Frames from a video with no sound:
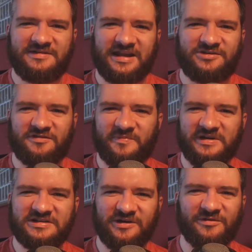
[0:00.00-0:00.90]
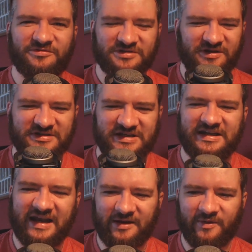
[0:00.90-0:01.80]
they shouldn't have been sold for as long as they
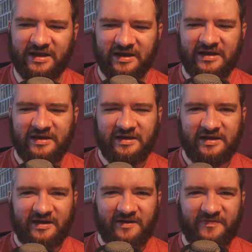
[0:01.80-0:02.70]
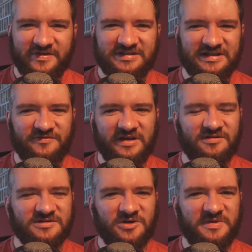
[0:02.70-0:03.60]
did anyway. 6
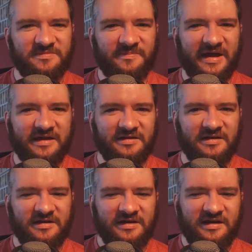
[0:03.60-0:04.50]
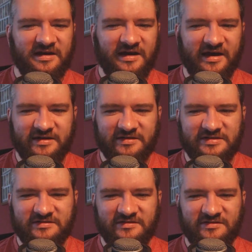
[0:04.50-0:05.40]
vehicles up isn't bad,
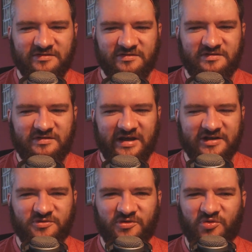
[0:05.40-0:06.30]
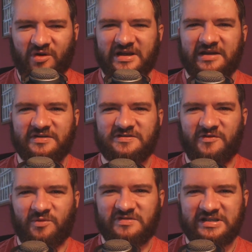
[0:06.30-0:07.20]
and the actual quality of the stuff
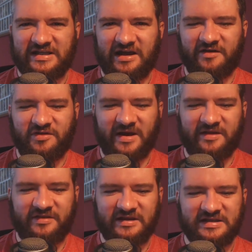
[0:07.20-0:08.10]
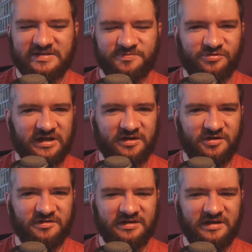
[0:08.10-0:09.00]
that we've seen out of them I think is pretty
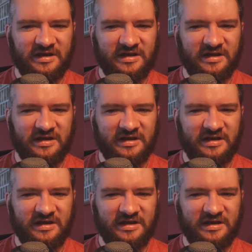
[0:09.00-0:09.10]
good,